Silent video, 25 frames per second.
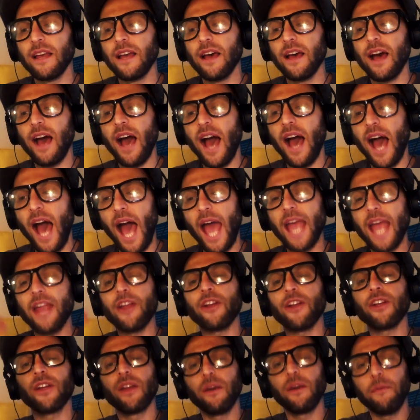
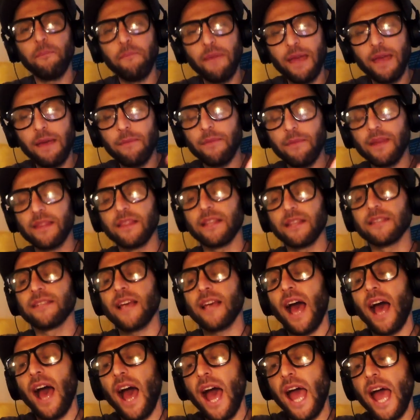higher commitment, it's
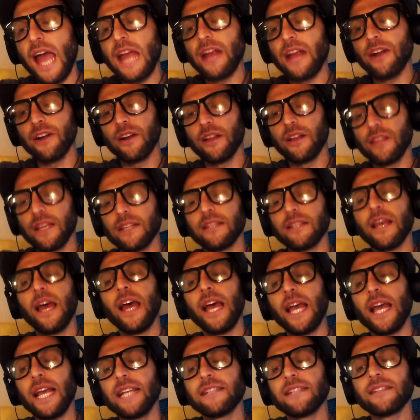
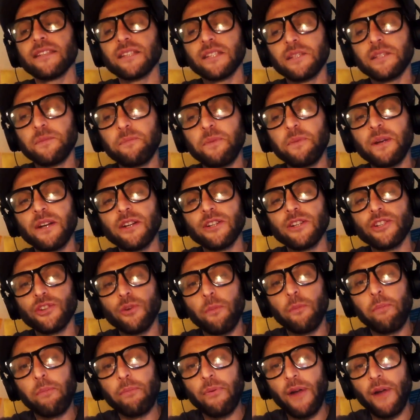the spiritual
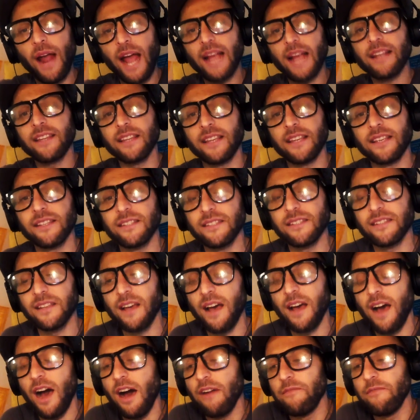practice
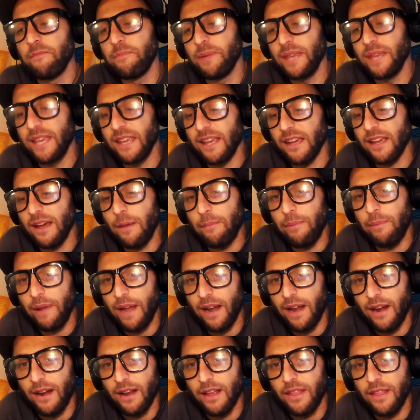of being a
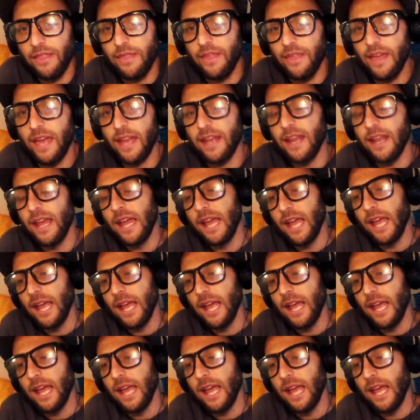parent that